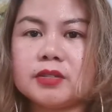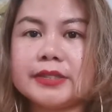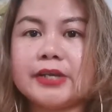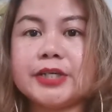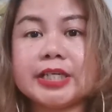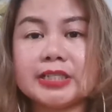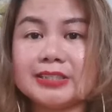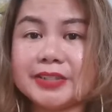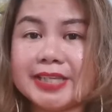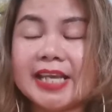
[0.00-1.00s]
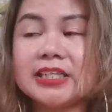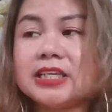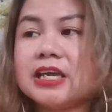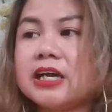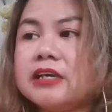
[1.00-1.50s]
their
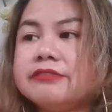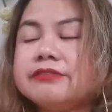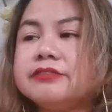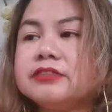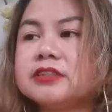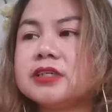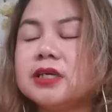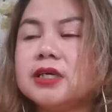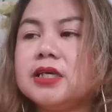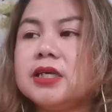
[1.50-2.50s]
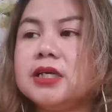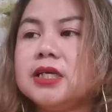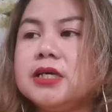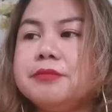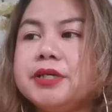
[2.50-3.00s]
daily life.
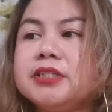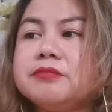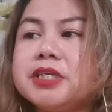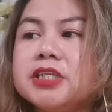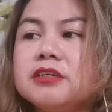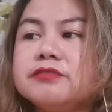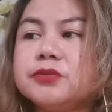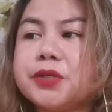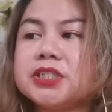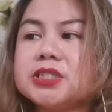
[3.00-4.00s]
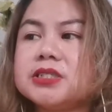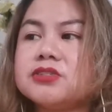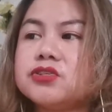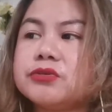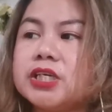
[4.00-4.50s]
By the mid of 20th
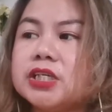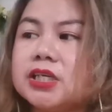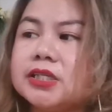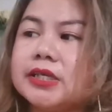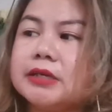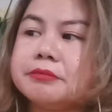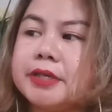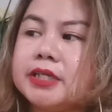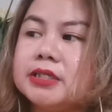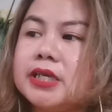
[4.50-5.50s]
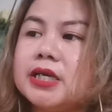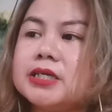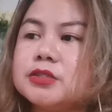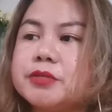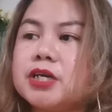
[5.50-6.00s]
century, the Indian painting
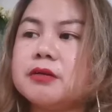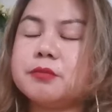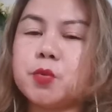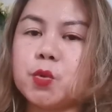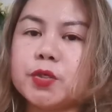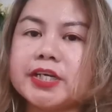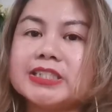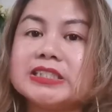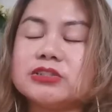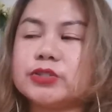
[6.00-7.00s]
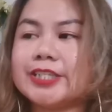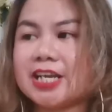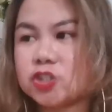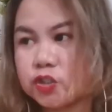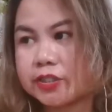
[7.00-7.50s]
has become more
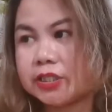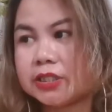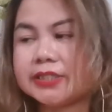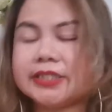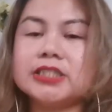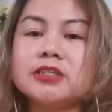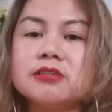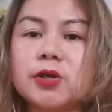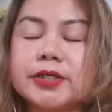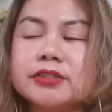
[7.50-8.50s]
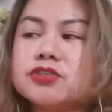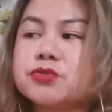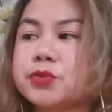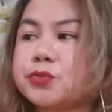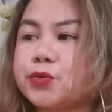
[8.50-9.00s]
international, and Indian artists
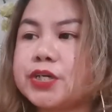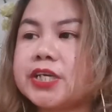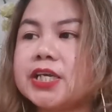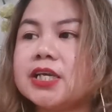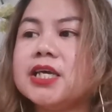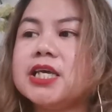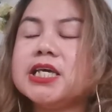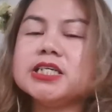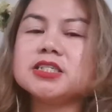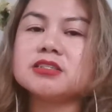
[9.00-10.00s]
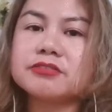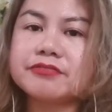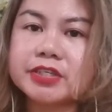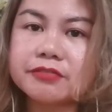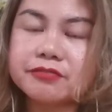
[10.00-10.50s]
were working in a
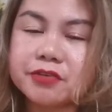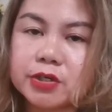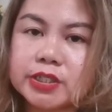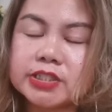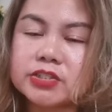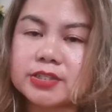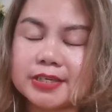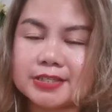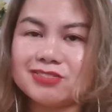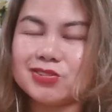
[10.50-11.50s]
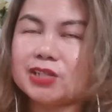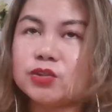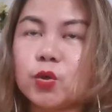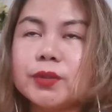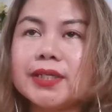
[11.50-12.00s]
different foreign styles. So not
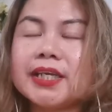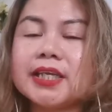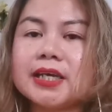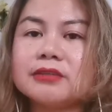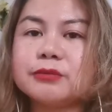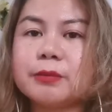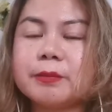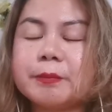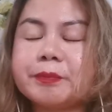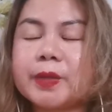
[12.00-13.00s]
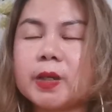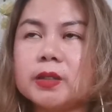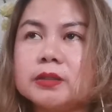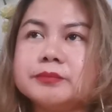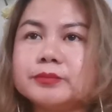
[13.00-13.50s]
only that,
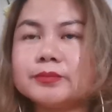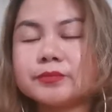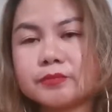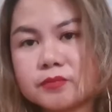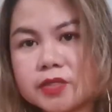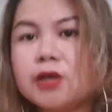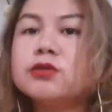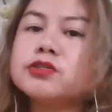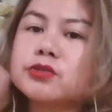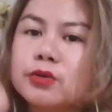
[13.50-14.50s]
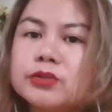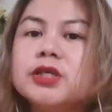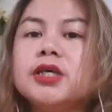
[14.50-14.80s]
they also